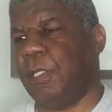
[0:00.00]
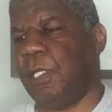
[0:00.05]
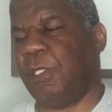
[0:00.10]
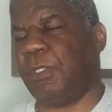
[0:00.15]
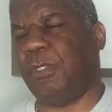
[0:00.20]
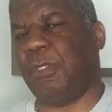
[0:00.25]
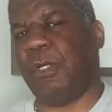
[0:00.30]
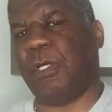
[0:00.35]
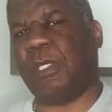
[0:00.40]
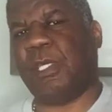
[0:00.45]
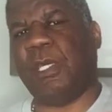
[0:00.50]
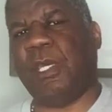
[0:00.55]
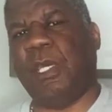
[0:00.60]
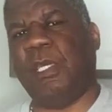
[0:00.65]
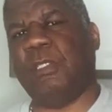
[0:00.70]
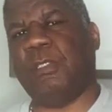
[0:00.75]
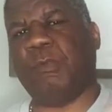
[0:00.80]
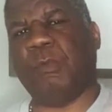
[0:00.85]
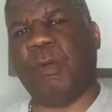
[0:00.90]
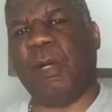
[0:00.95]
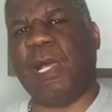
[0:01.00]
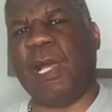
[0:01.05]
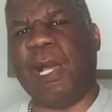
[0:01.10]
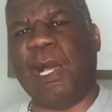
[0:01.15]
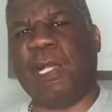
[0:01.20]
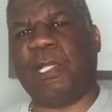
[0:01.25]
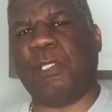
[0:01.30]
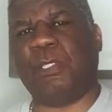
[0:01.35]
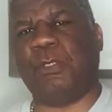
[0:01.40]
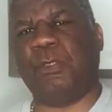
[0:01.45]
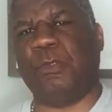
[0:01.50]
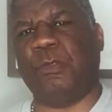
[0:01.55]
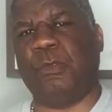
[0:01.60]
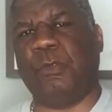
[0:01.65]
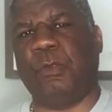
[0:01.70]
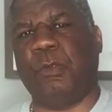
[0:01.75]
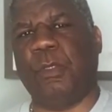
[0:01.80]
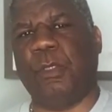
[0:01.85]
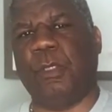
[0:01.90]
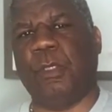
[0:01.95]
that your kids will ask
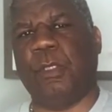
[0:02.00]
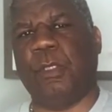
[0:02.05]
you